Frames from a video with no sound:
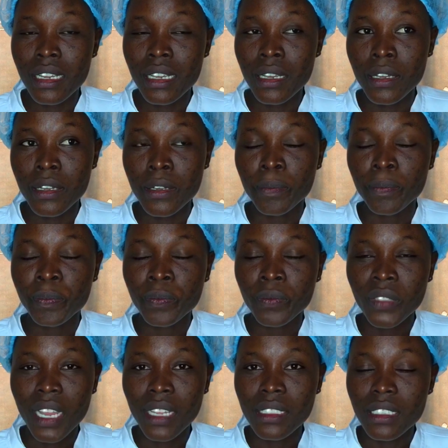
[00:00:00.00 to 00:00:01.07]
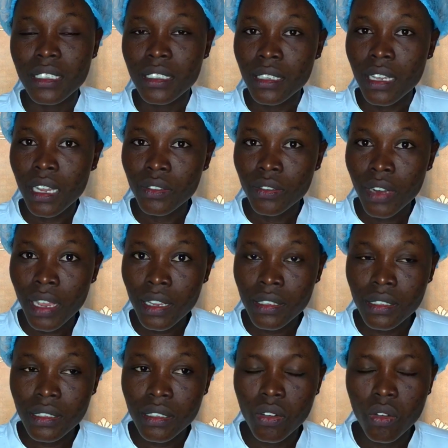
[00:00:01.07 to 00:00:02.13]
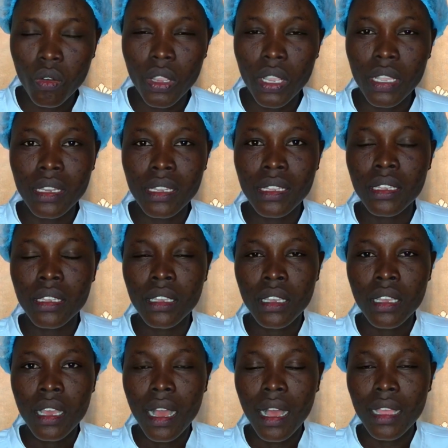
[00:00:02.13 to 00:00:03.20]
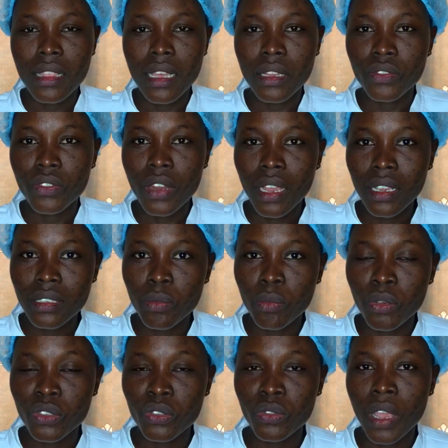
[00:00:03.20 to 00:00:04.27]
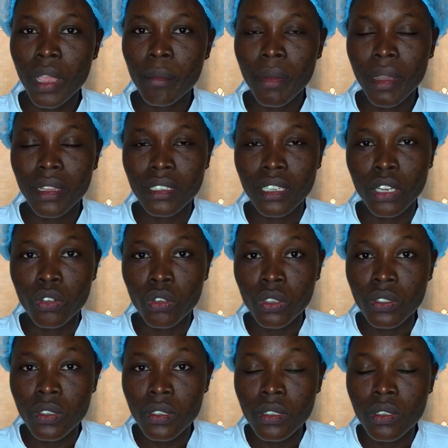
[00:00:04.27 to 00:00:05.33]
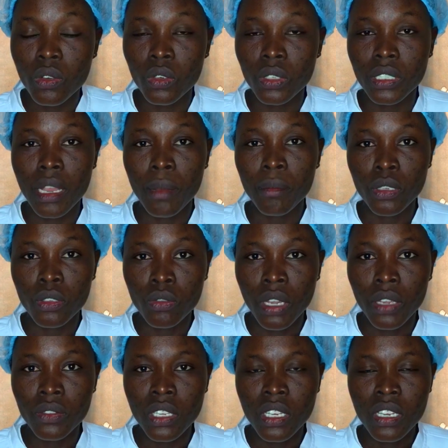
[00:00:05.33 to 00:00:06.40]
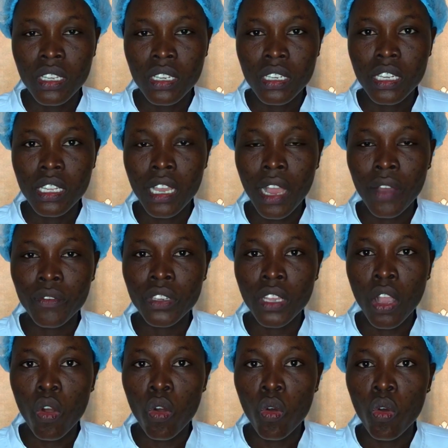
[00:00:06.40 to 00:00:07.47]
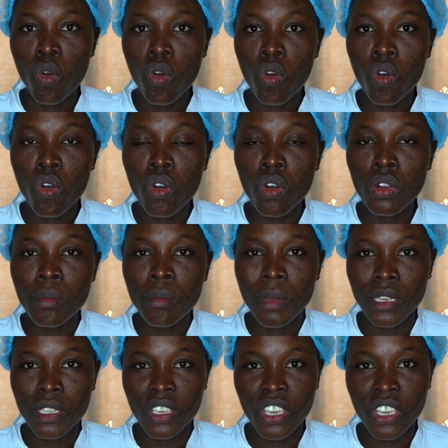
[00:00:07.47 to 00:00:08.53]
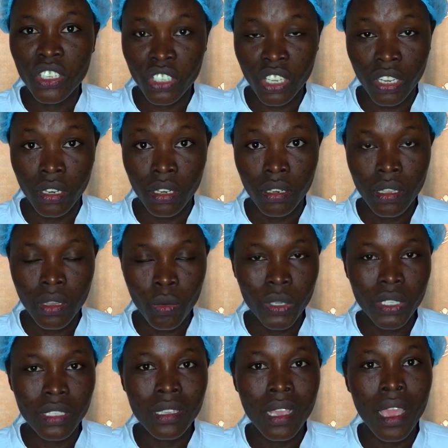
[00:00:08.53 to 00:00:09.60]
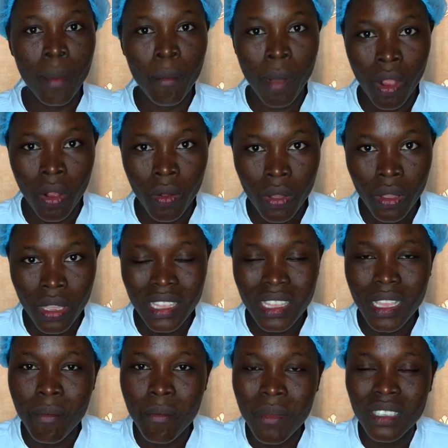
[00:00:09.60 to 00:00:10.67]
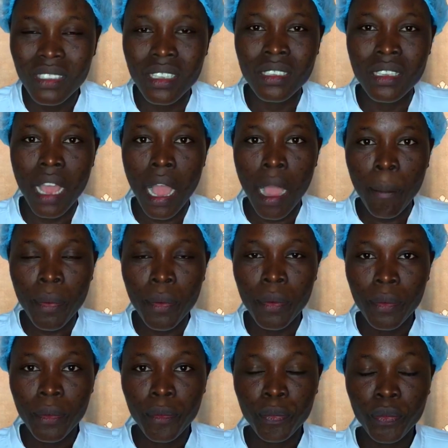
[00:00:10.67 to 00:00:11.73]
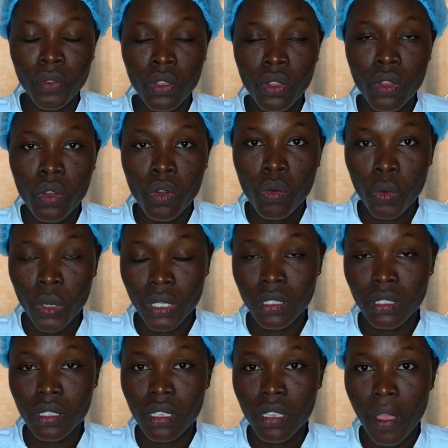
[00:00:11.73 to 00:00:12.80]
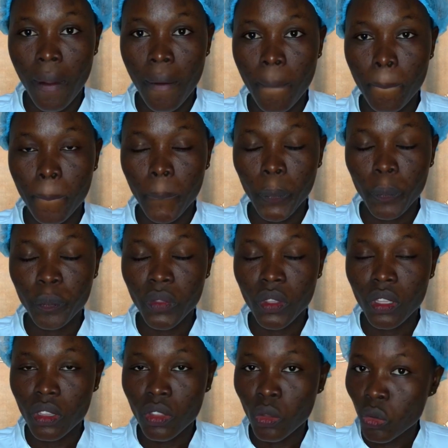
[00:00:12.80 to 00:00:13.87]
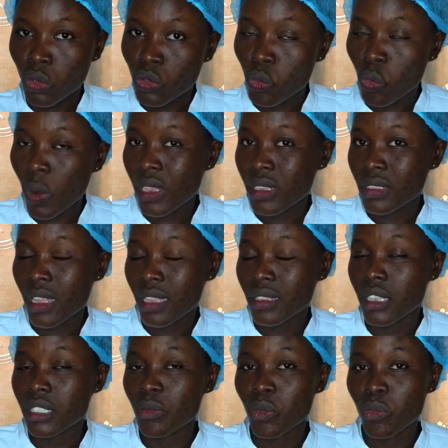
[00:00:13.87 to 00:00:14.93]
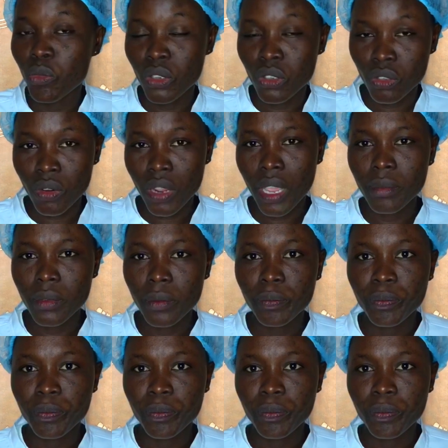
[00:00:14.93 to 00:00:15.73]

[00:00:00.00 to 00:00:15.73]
the antenatal drugs or any other drugs prescribed by their doctors or their midwives. They have their own medication, which is herbal. They mix it up with those ones that has been prescribed.